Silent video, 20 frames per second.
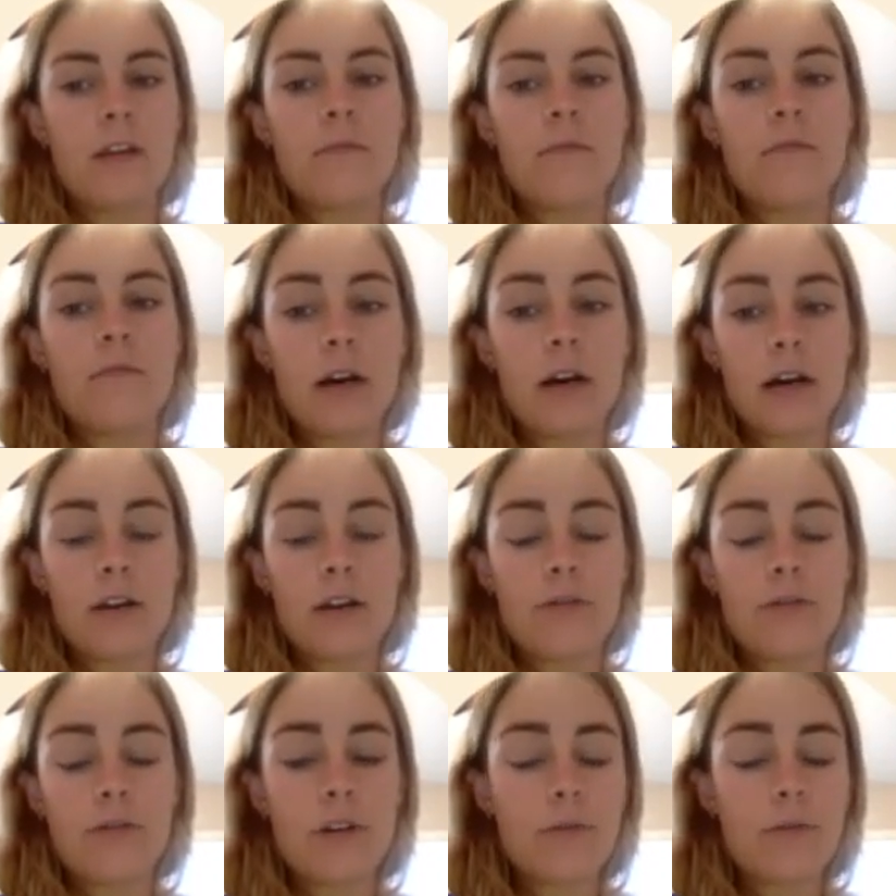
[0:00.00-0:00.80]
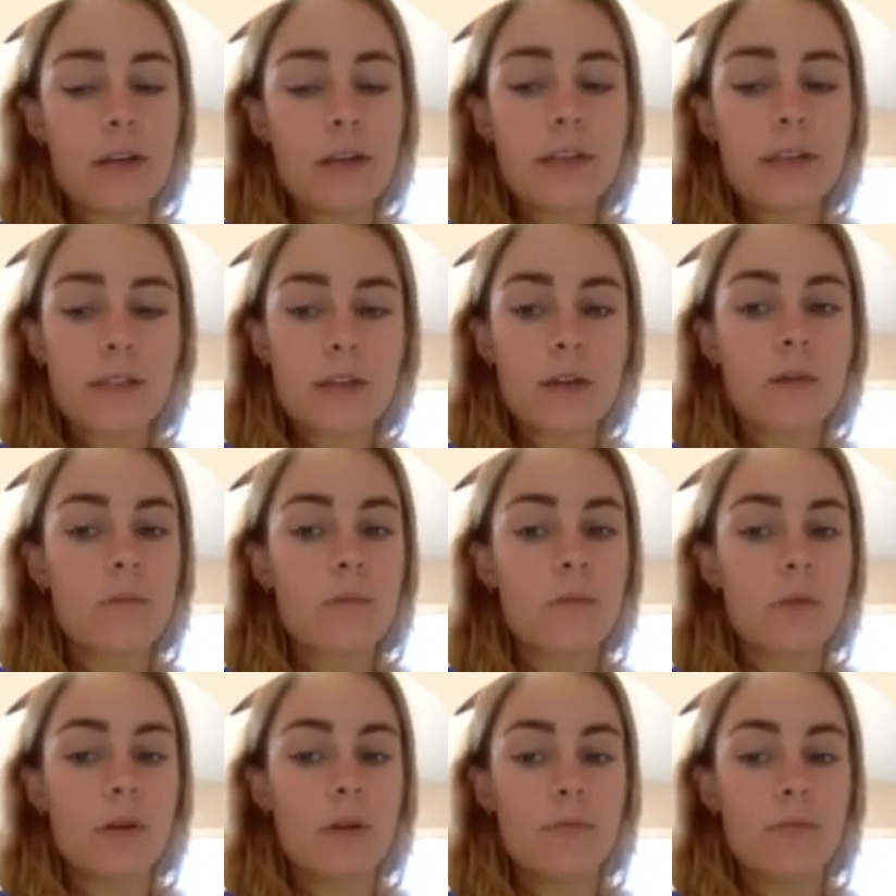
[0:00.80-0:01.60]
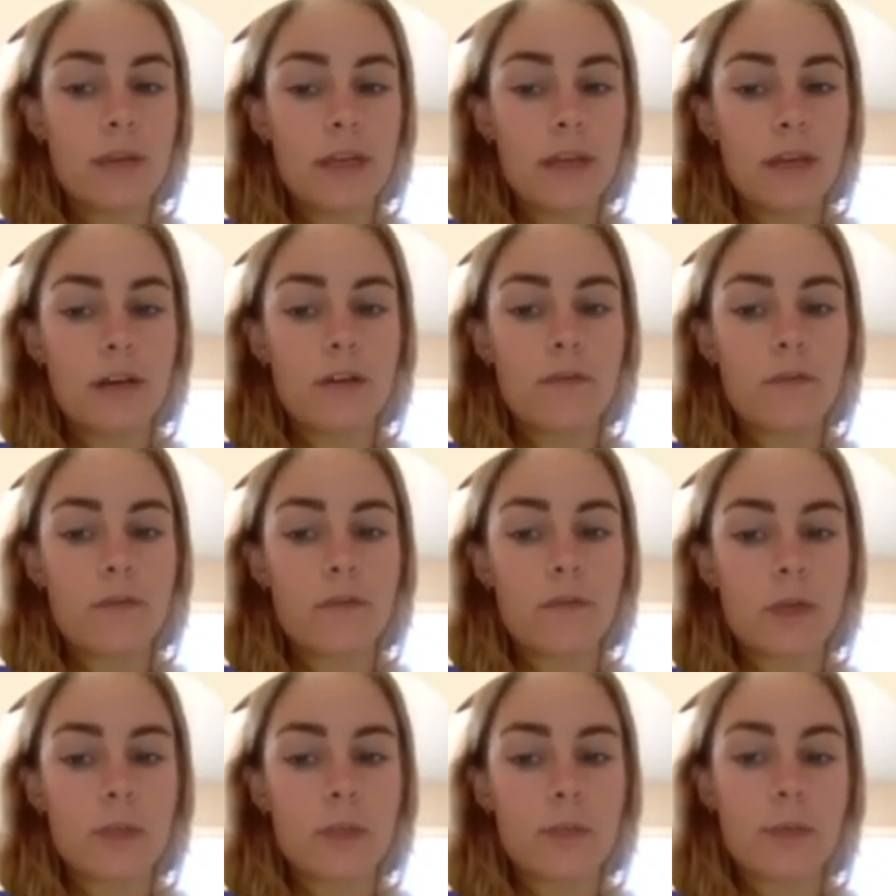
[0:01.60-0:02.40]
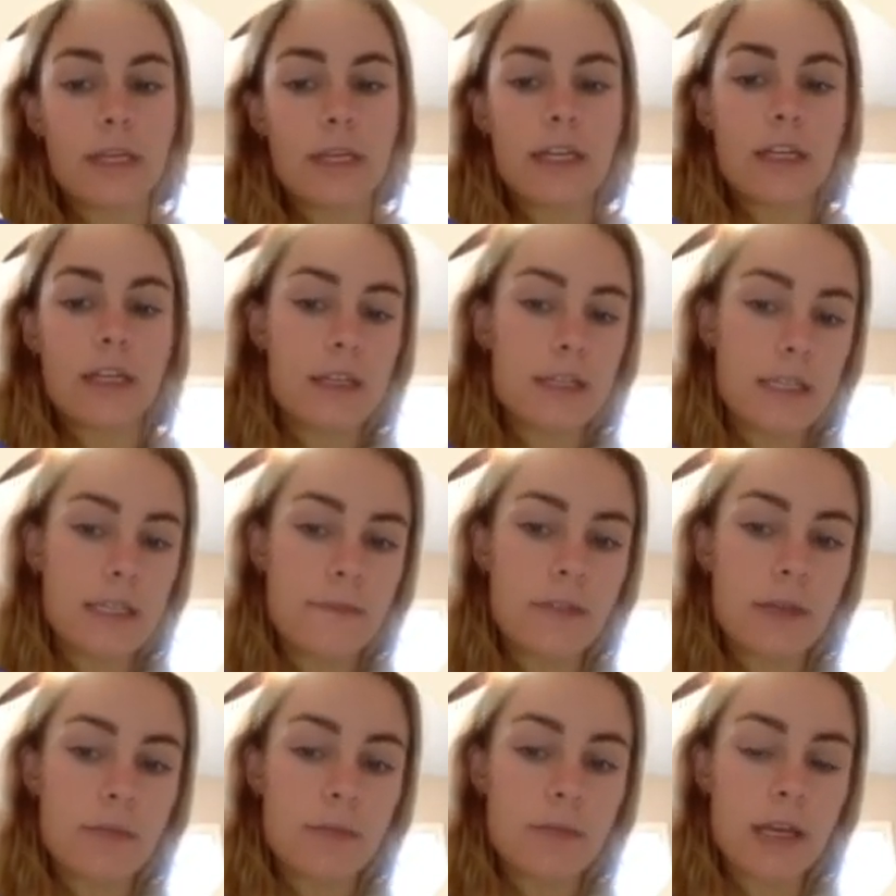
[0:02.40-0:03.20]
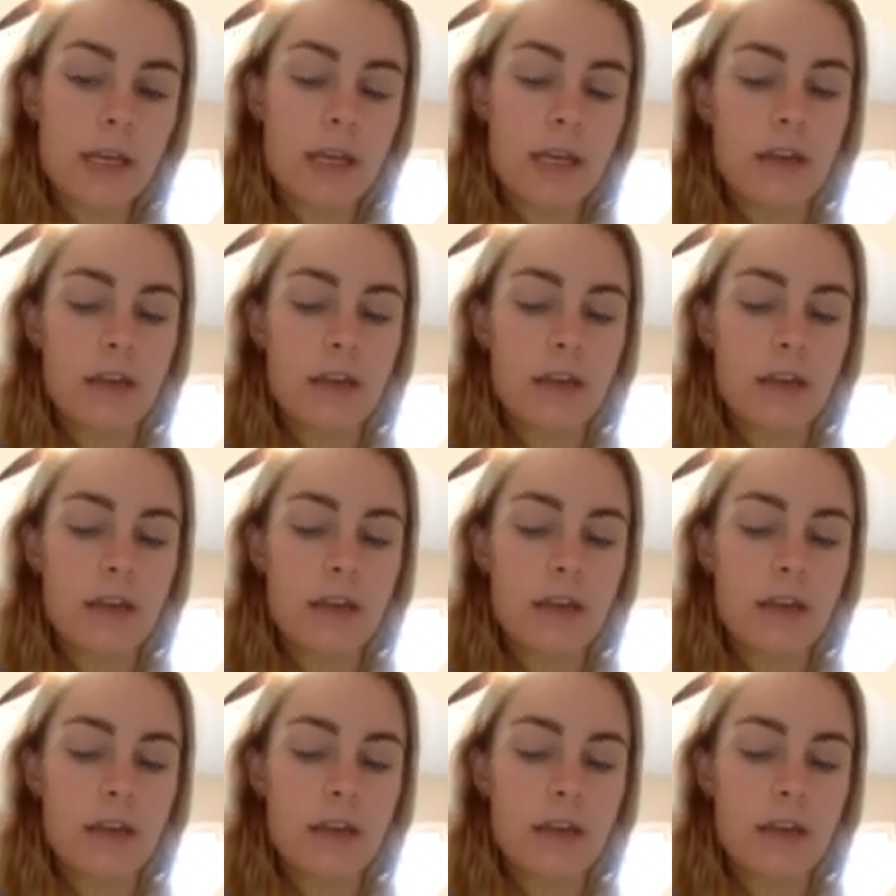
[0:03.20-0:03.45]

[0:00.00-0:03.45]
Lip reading: Moderate risk would be, of course, making that safety plan,